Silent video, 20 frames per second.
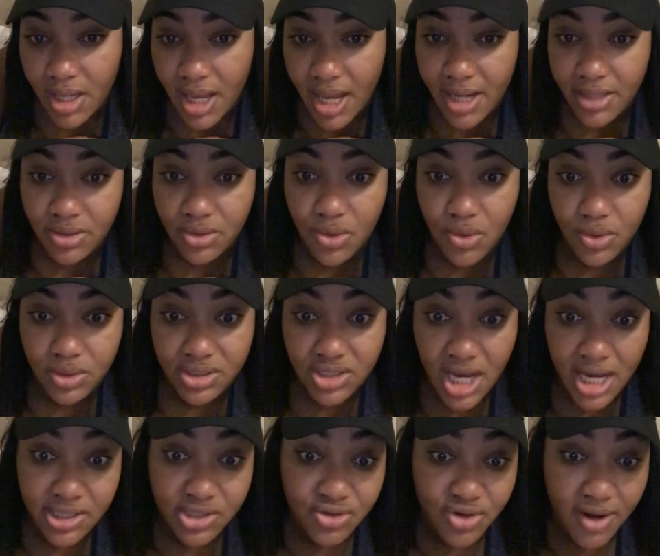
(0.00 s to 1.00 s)
and go
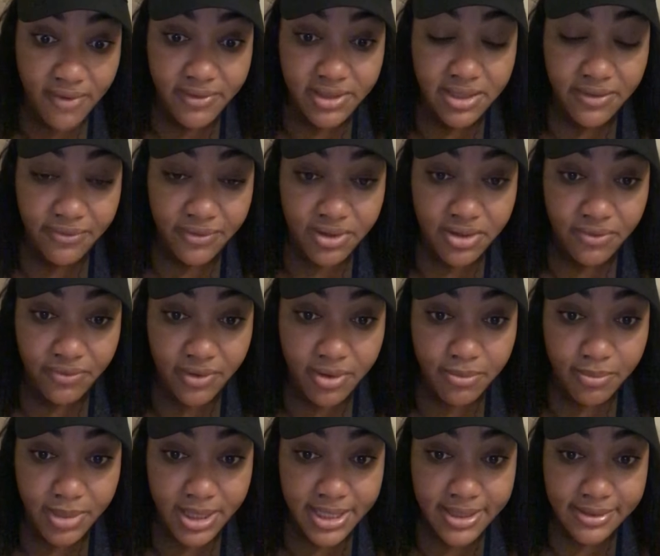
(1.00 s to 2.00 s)
and travel different
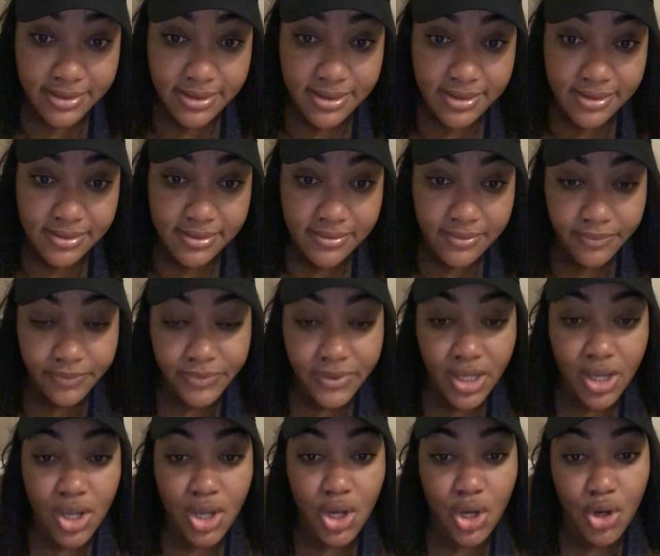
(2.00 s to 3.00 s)
different places
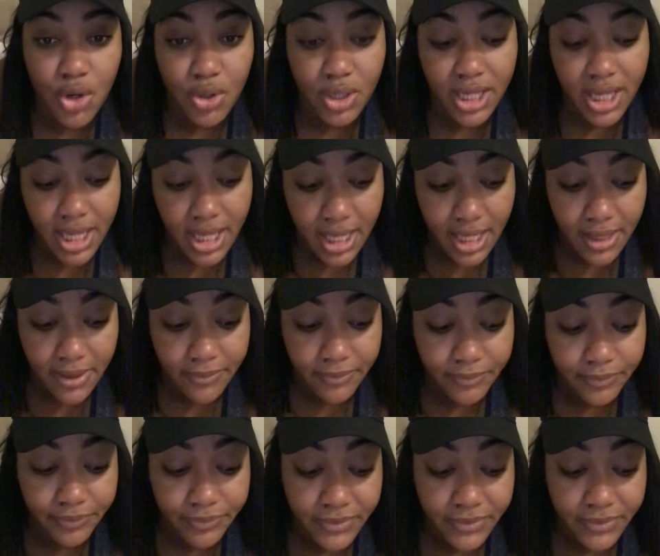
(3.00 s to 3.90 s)
okay